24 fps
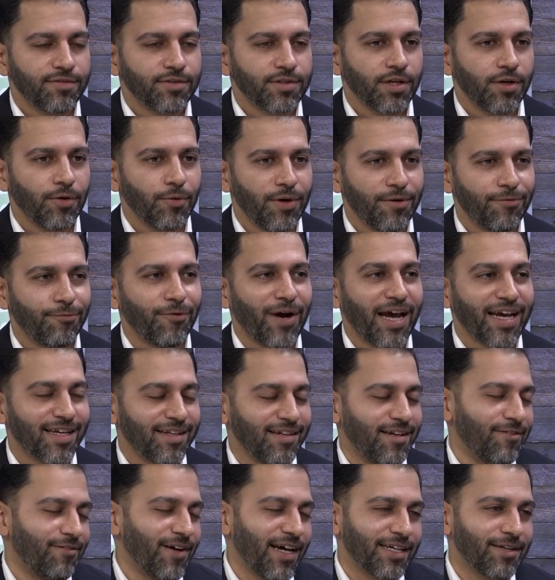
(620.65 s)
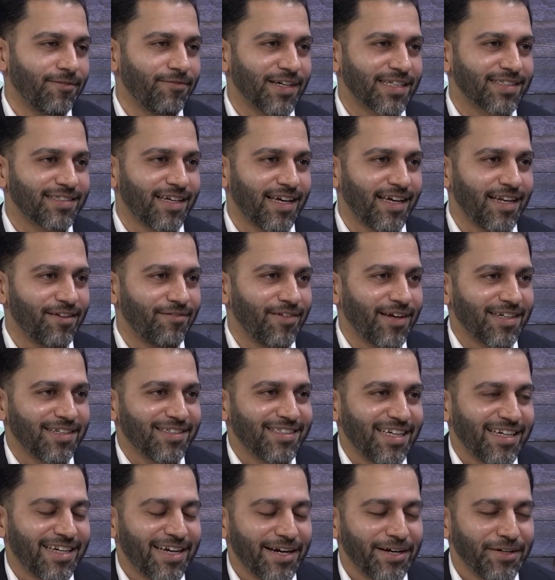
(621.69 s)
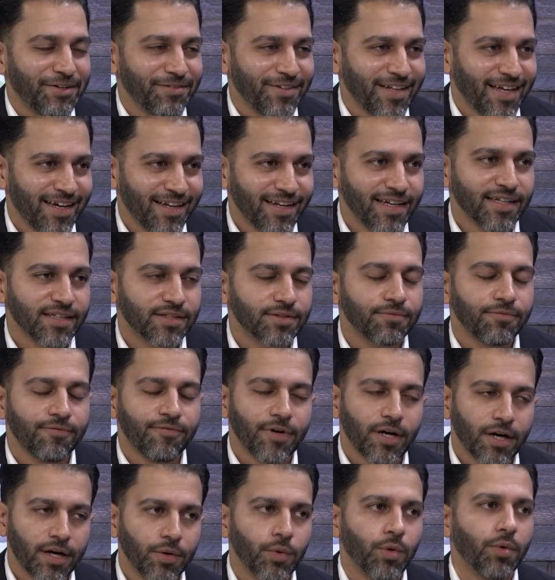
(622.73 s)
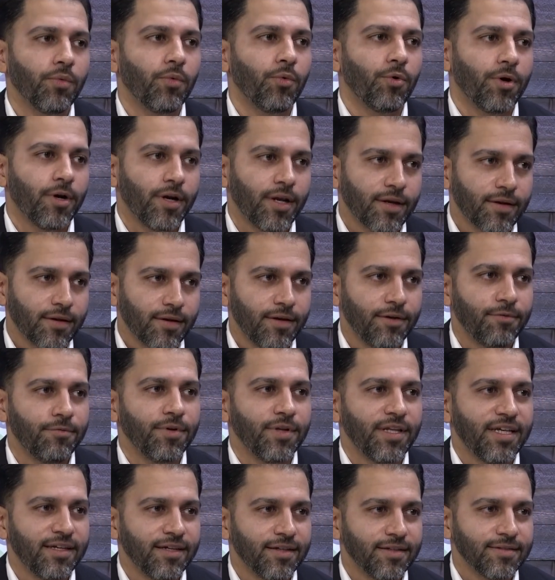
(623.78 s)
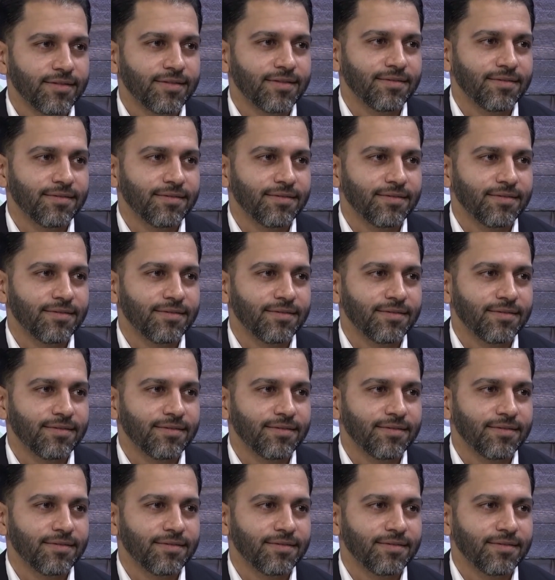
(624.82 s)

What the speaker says: So if I can fix that, if I can take care of that, it's very rewarding. It really is.